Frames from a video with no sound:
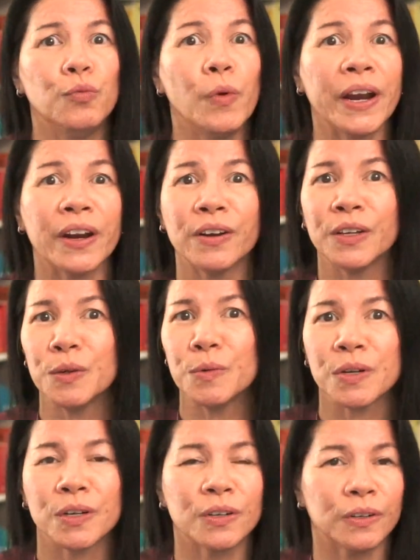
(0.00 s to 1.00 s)
where you
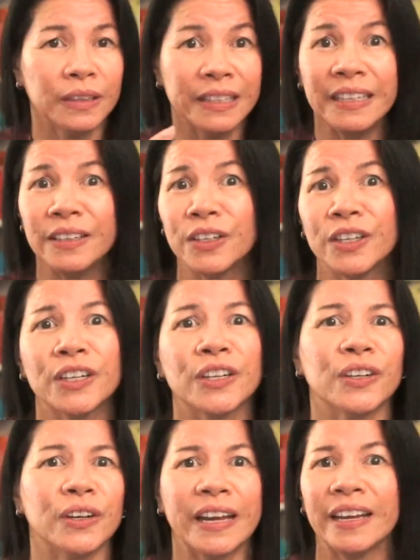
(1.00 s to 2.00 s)
were a
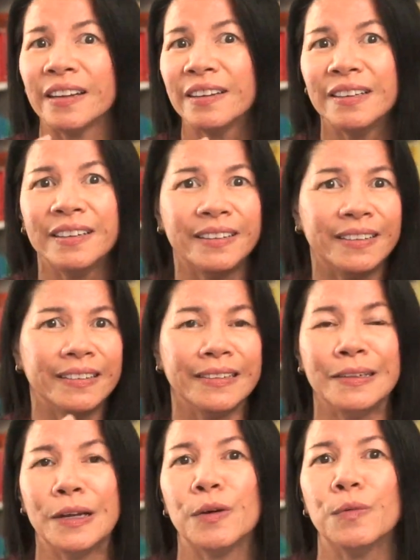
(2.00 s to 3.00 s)
leader and,
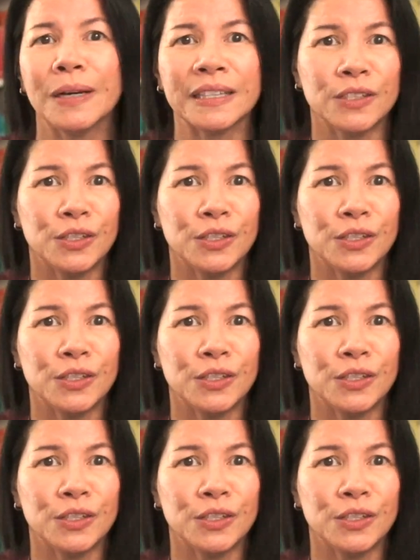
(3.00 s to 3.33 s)
what did